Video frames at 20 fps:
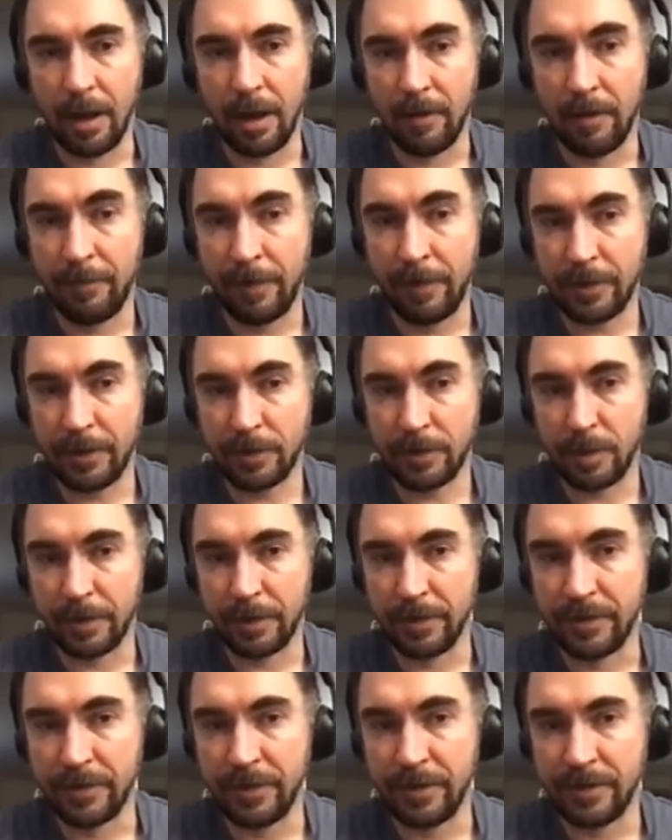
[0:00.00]
First one
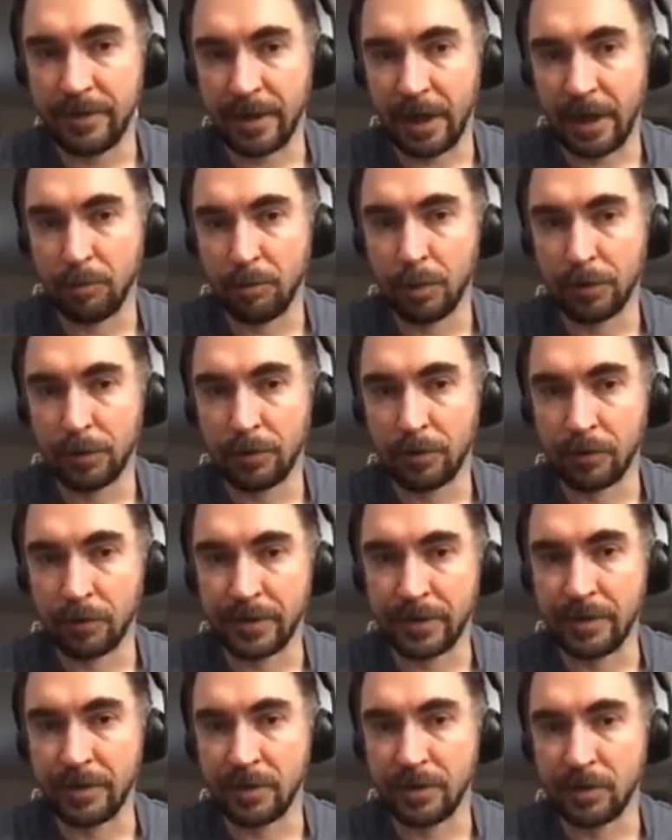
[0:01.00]
is decide what
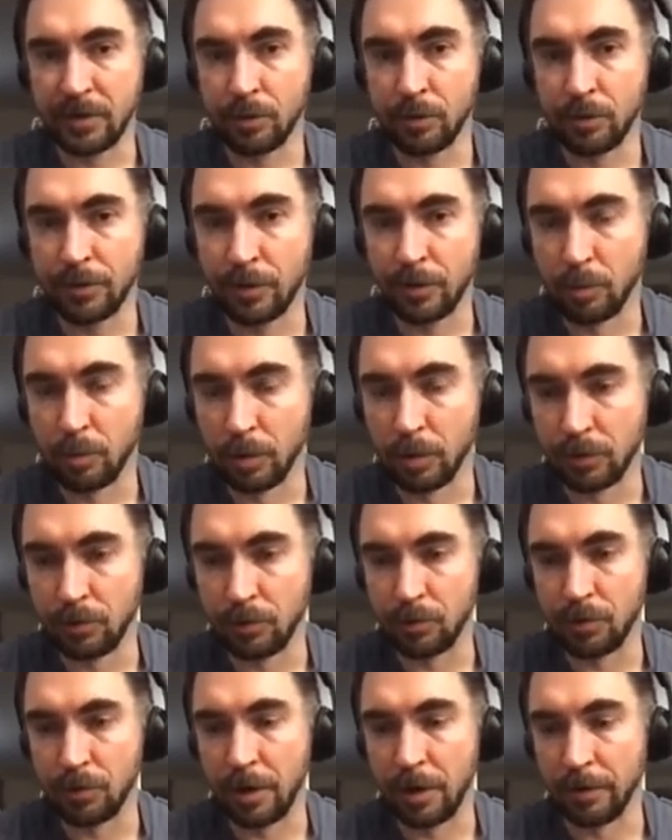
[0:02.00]
consensus rules you want to
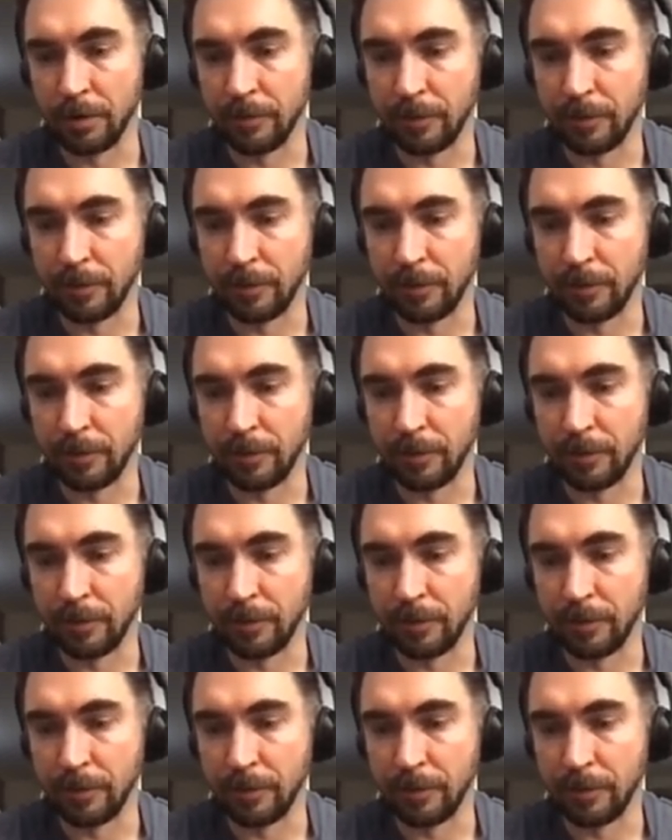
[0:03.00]
run.